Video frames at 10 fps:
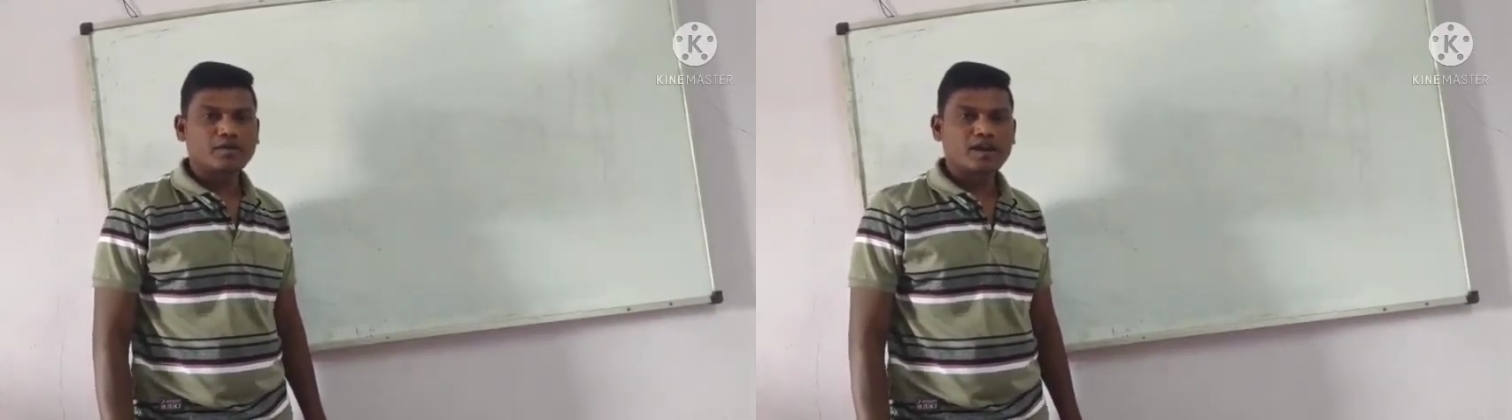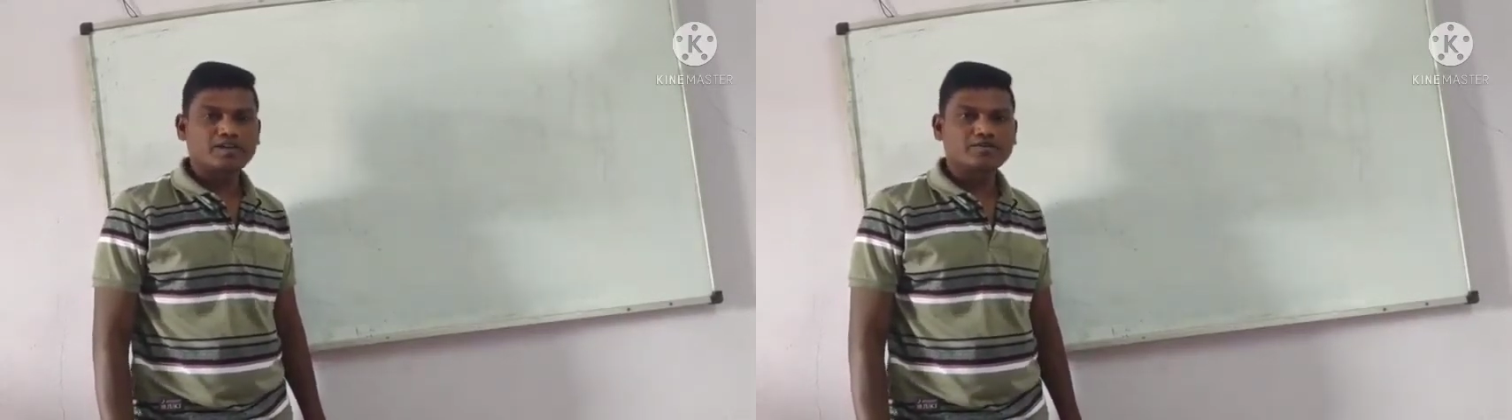
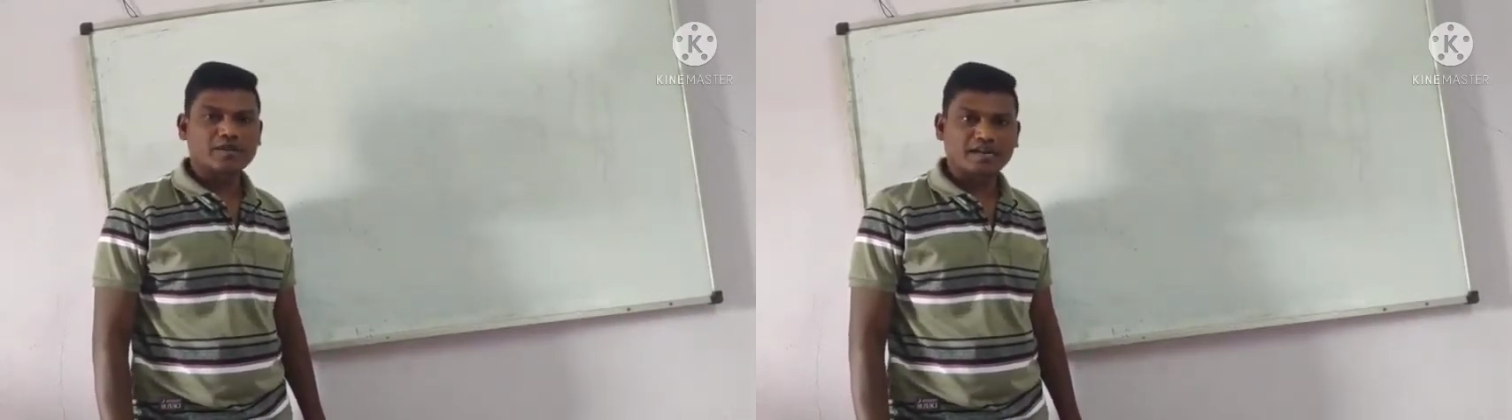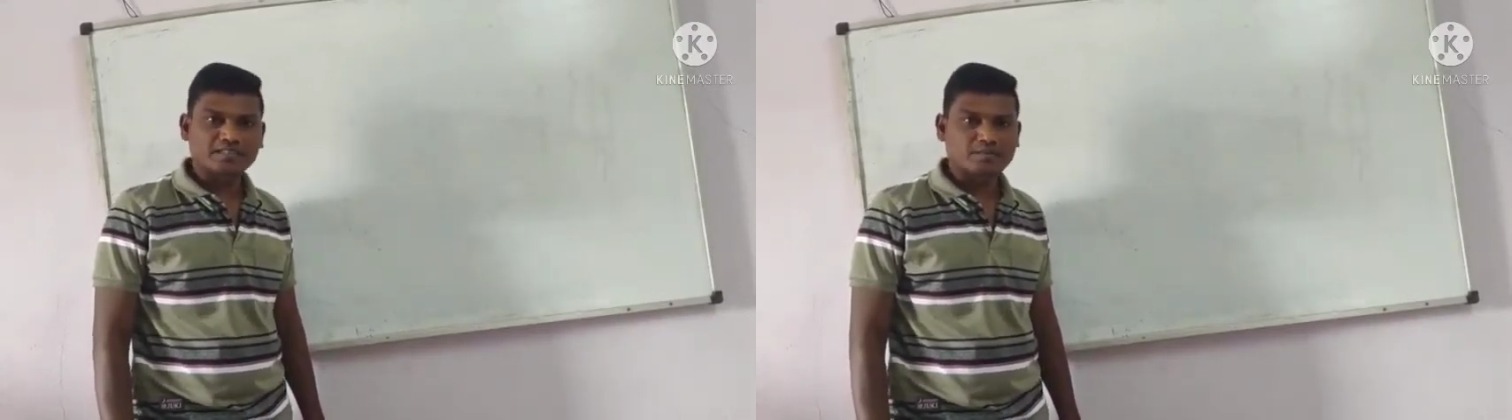I would
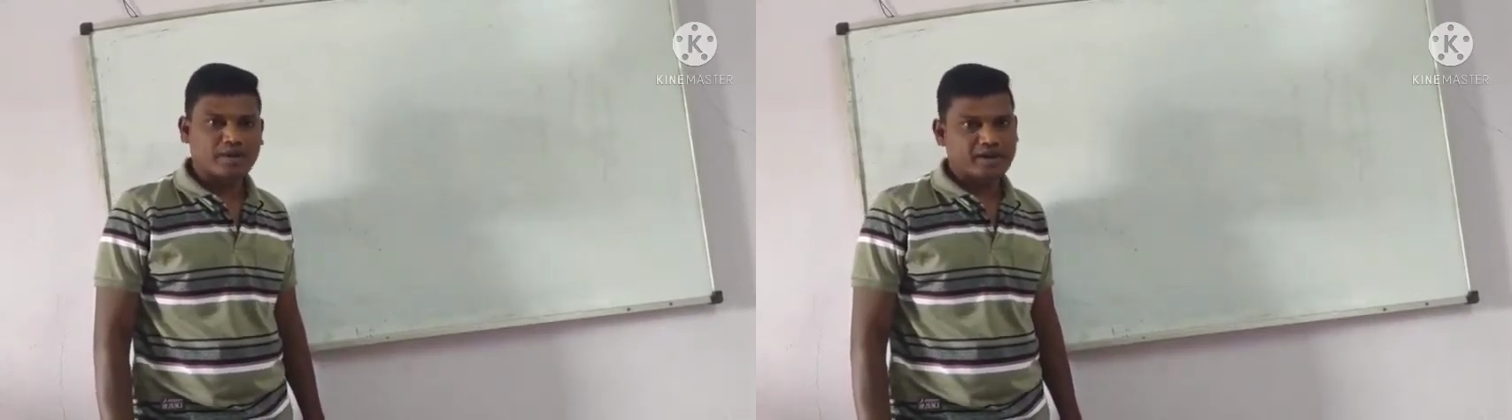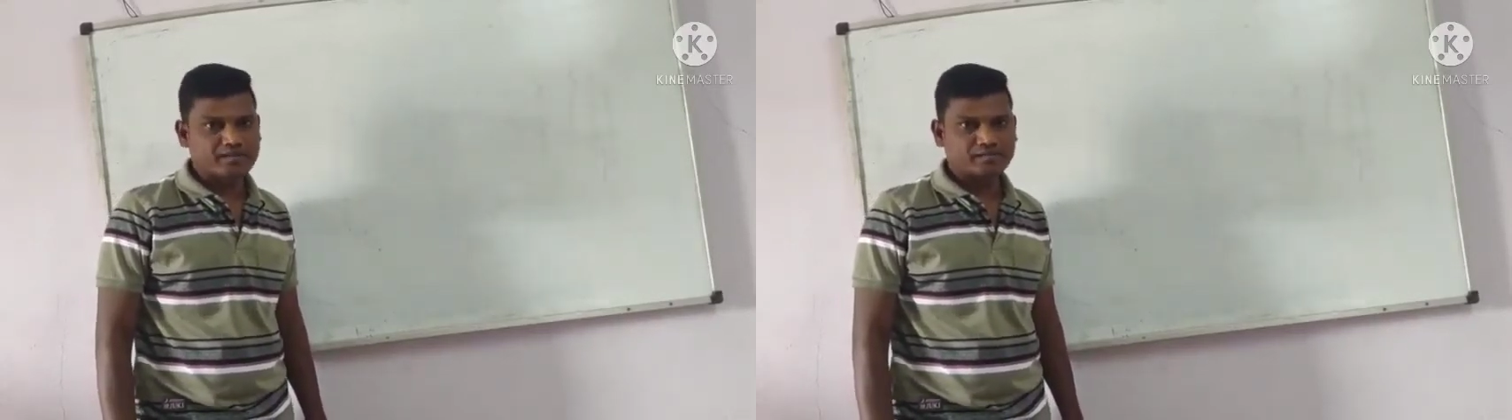like to
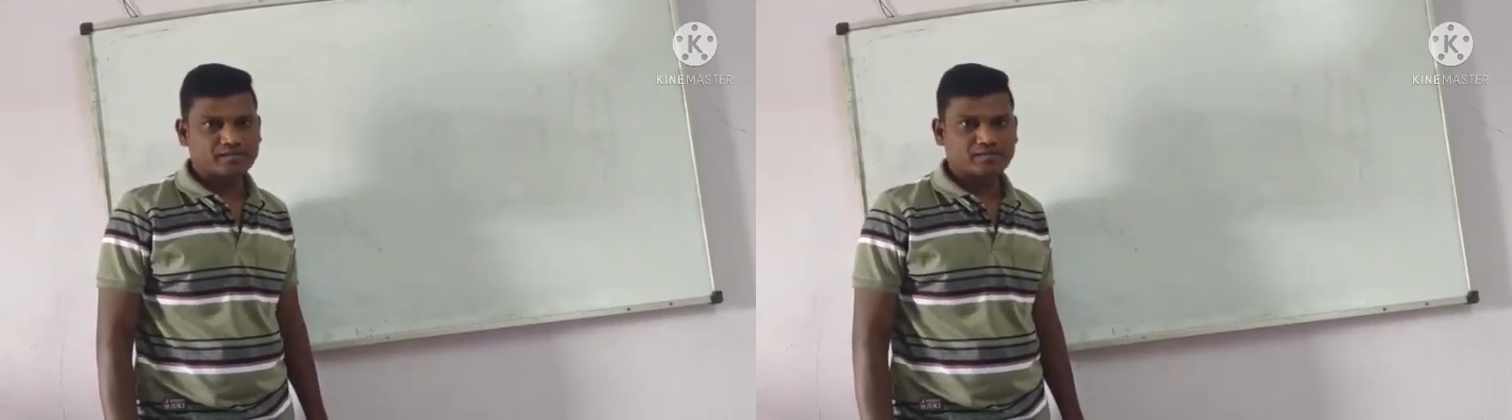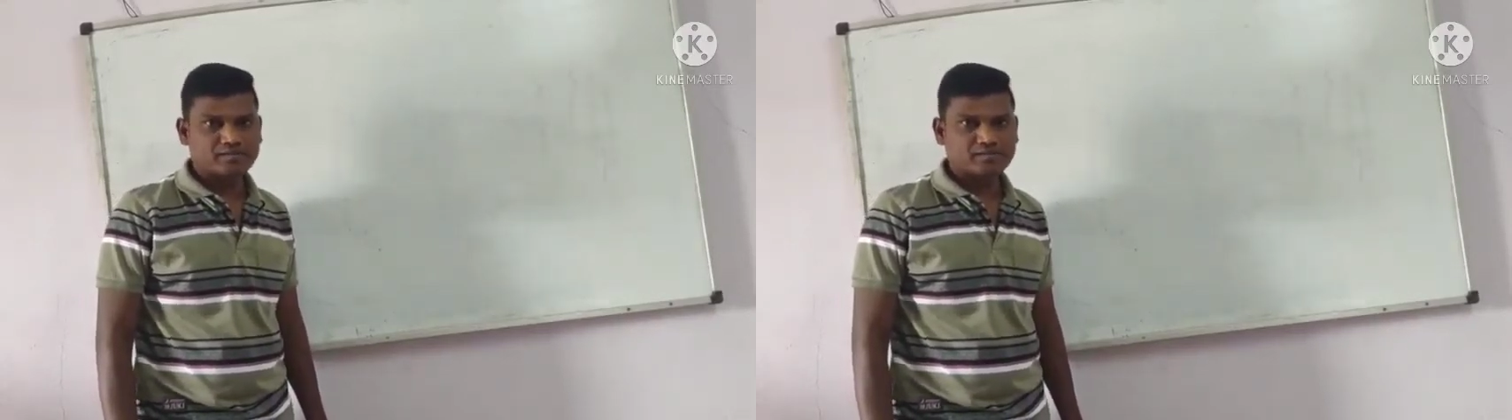
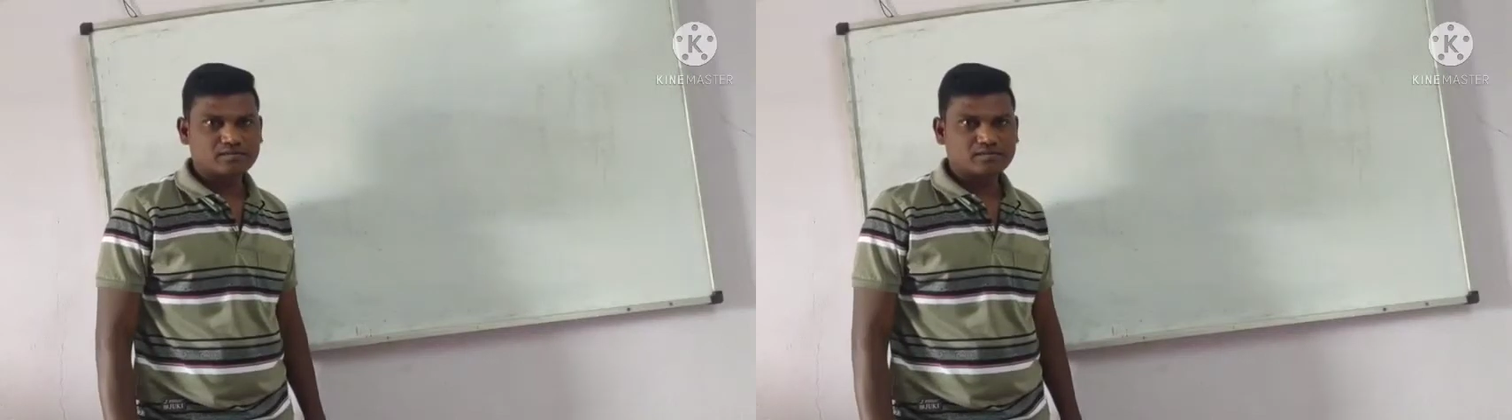explain